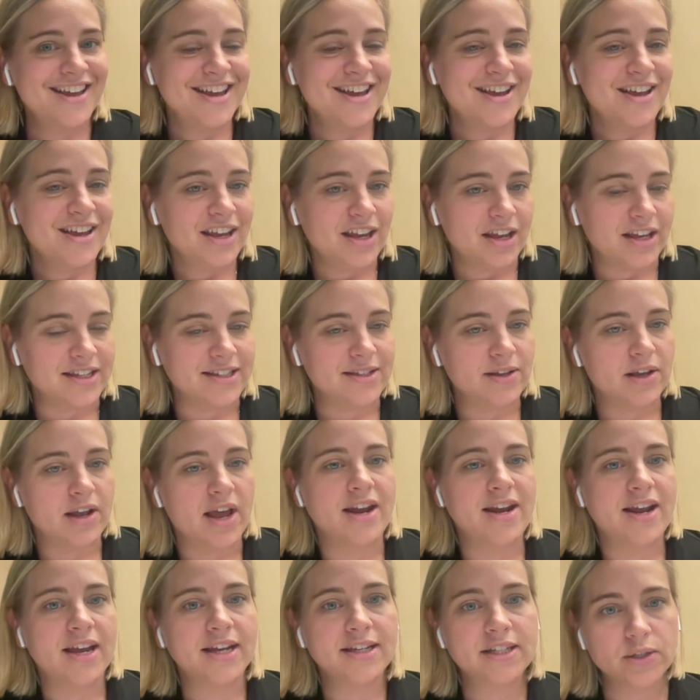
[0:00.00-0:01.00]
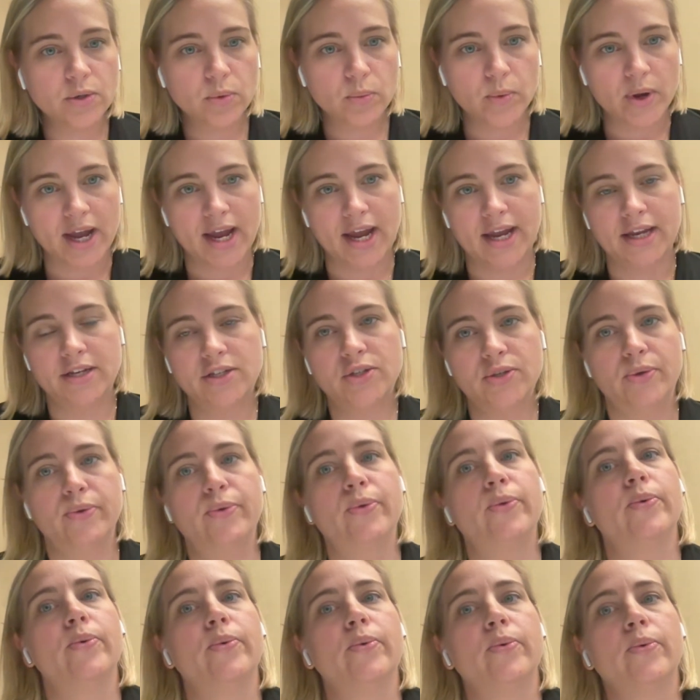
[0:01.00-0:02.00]
is a nicer way
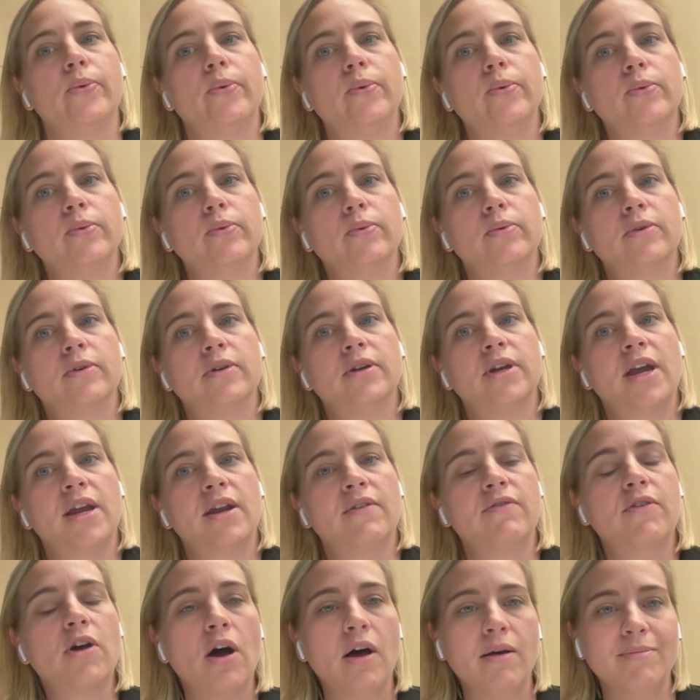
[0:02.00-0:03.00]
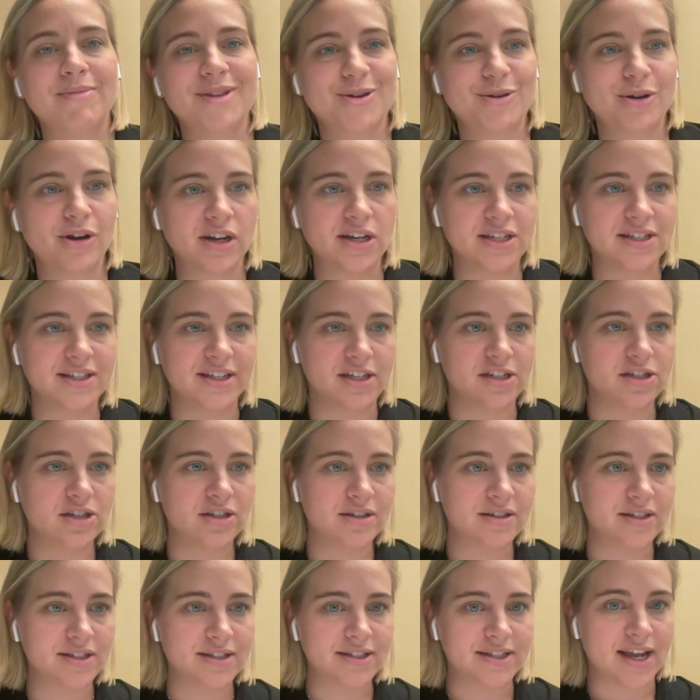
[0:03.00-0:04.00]
to kind of calm the organization
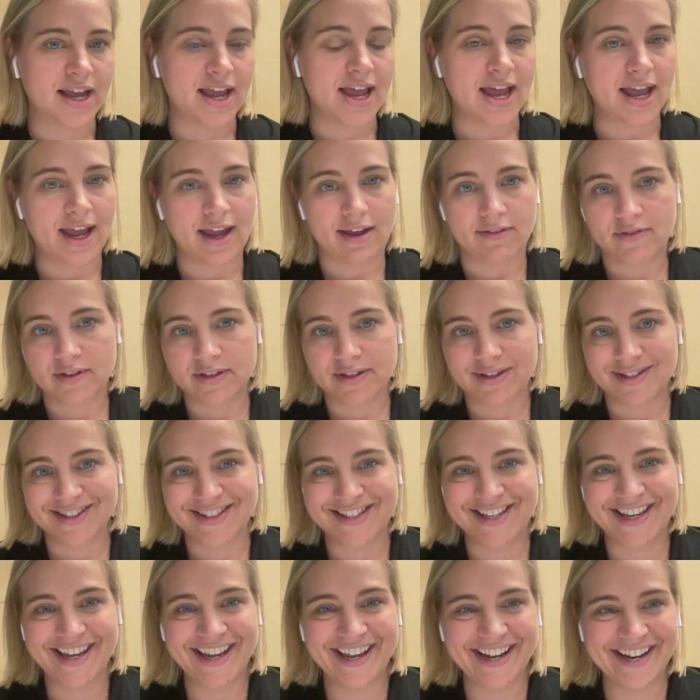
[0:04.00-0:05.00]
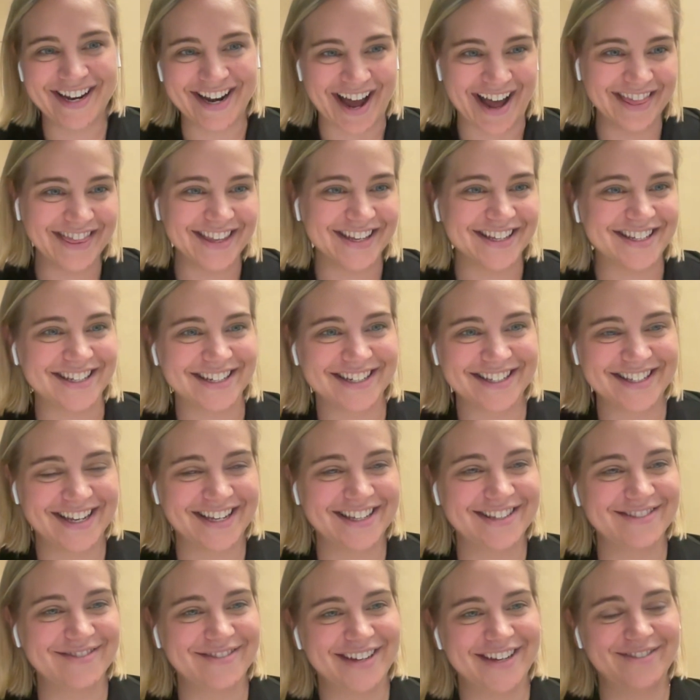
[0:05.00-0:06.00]
to say, hey, if this is not the
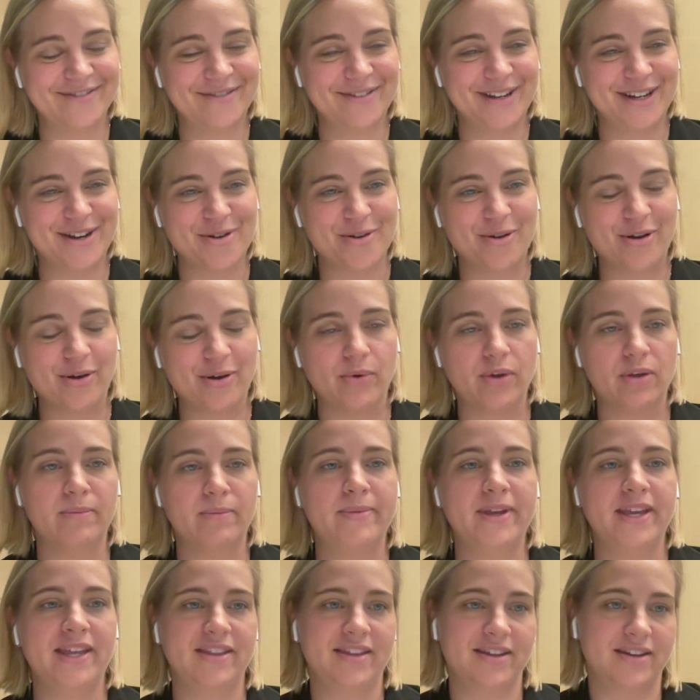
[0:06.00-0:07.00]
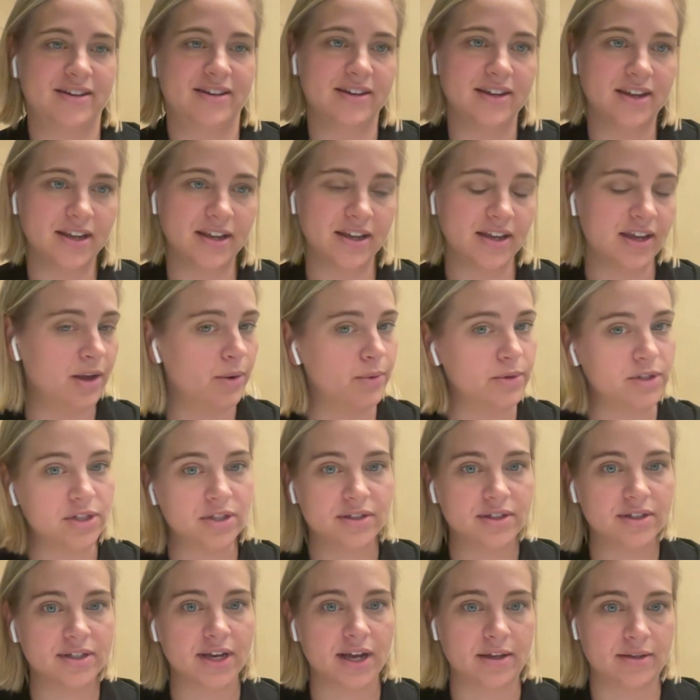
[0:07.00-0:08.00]
success we know it will be, then it was just
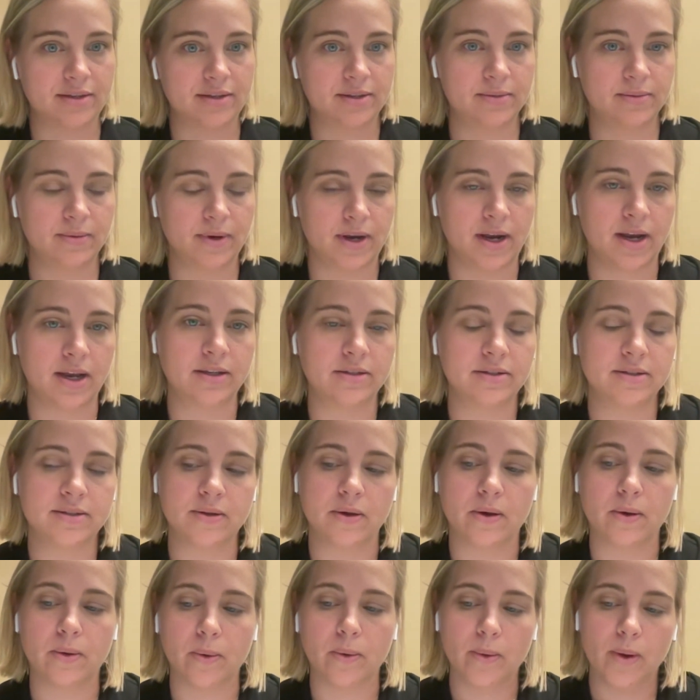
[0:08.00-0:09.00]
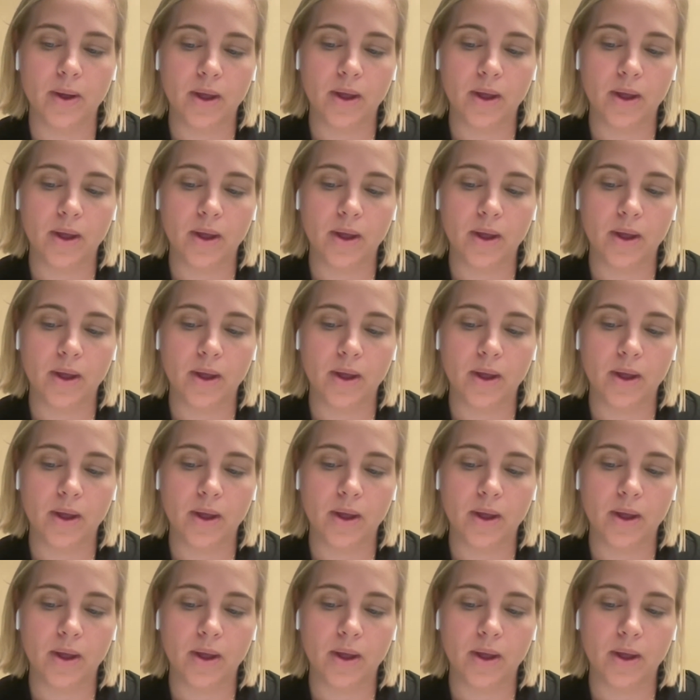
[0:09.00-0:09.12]
a test, right? So